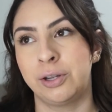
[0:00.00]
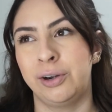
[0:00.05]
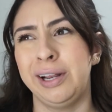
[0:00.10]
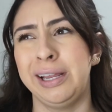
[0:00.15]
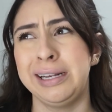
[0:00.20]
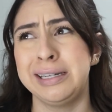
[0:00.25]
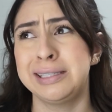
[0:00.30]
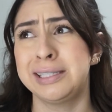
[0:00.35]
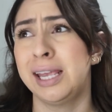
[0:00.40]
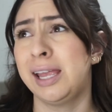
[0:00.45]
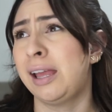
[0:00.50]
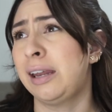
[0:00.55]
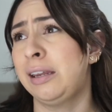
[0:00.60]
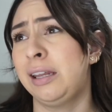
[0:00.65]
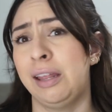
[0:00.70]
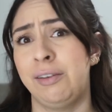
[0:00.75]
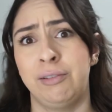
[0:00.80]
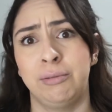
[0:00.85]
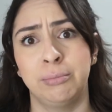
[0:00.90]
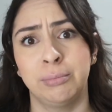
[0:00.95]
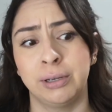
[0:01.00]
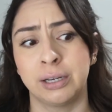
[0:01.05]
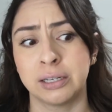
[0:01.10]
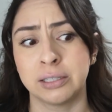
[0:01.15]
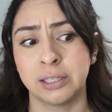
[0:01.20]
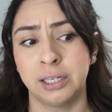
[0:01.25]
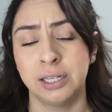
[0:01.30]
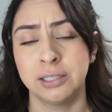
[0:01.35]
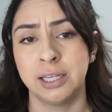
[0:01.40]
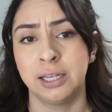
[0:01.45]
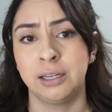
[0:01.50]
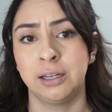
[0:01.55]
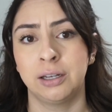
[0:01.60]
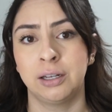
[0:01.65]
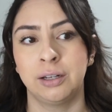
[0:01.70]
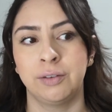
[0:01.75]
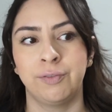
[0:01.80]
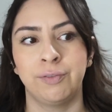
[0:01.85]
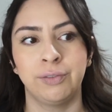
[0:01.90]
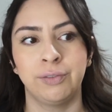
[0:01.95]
They're like 10, 11 bucks and it's like a